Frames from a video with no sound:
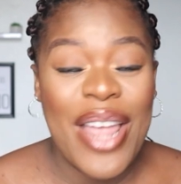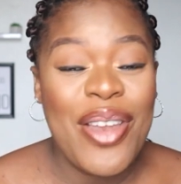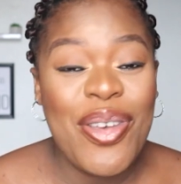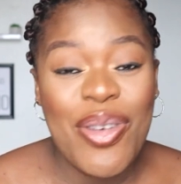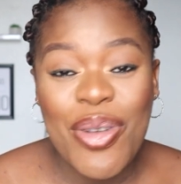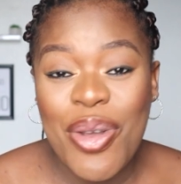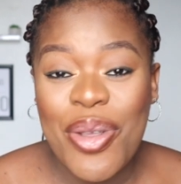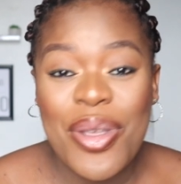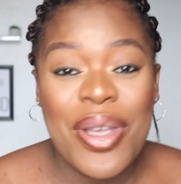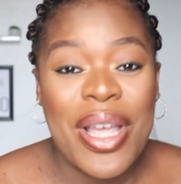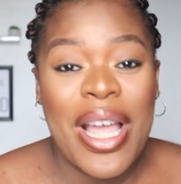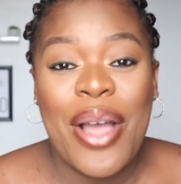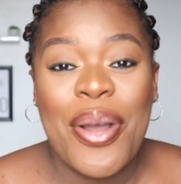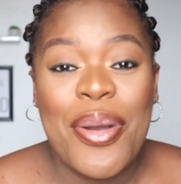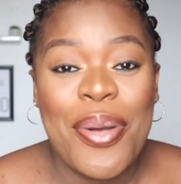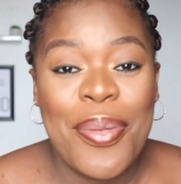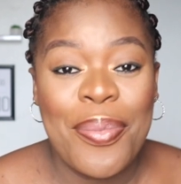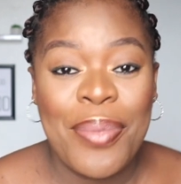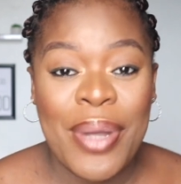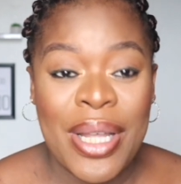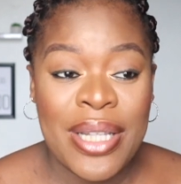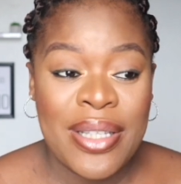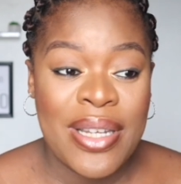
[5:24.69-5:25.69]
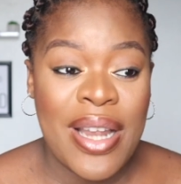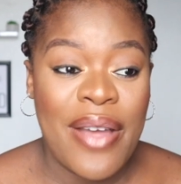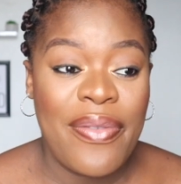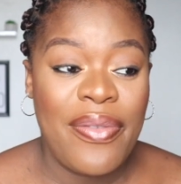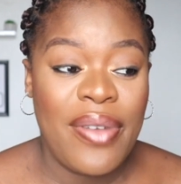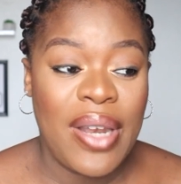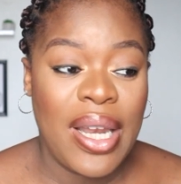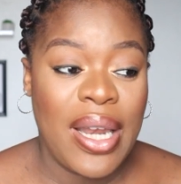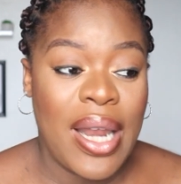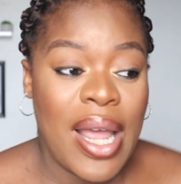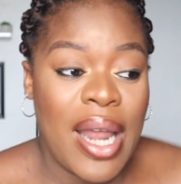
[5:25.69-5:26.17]
I know you can't compare it to
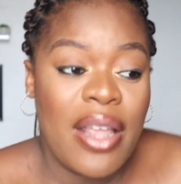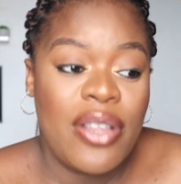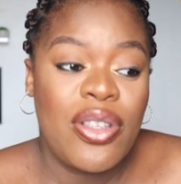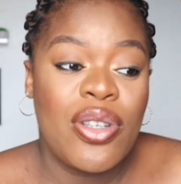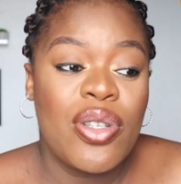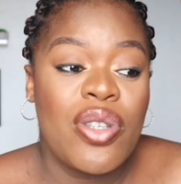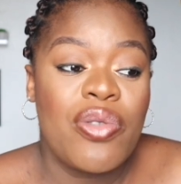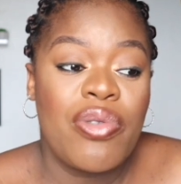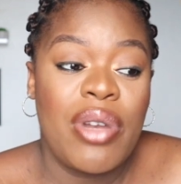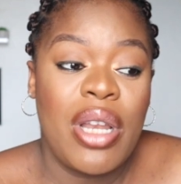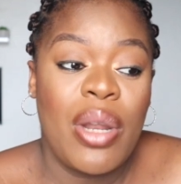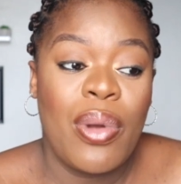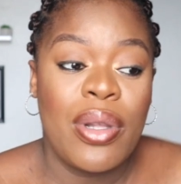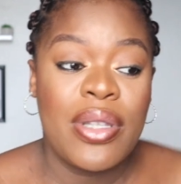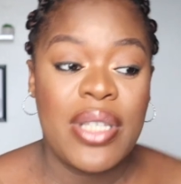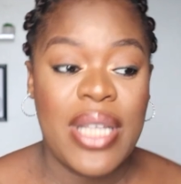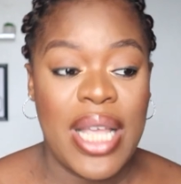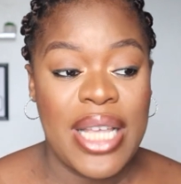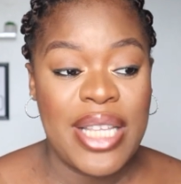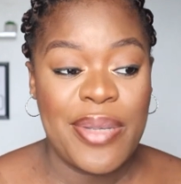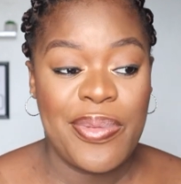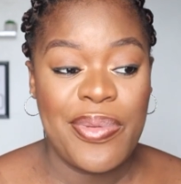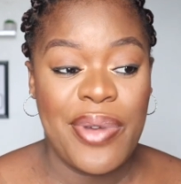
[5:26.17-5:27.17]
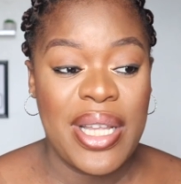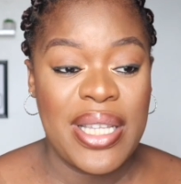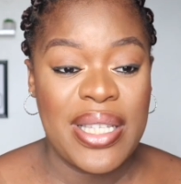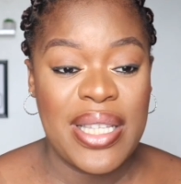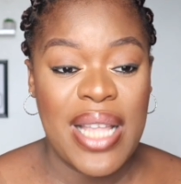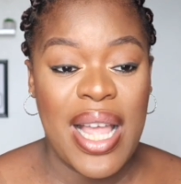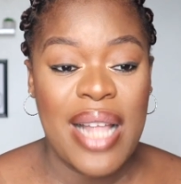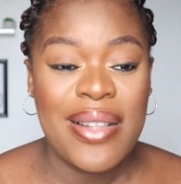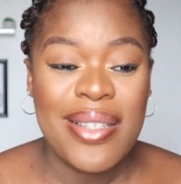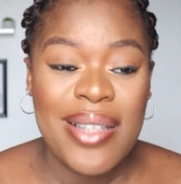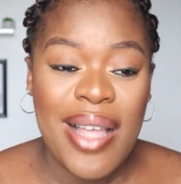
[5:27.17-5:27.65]
that feeling, and I just really want to
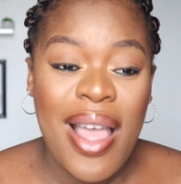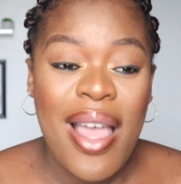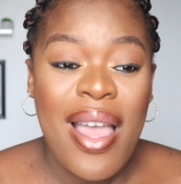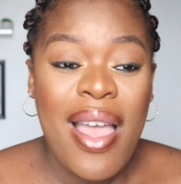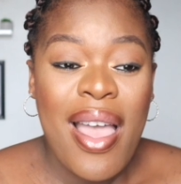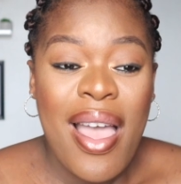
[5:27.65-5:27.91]
experience that.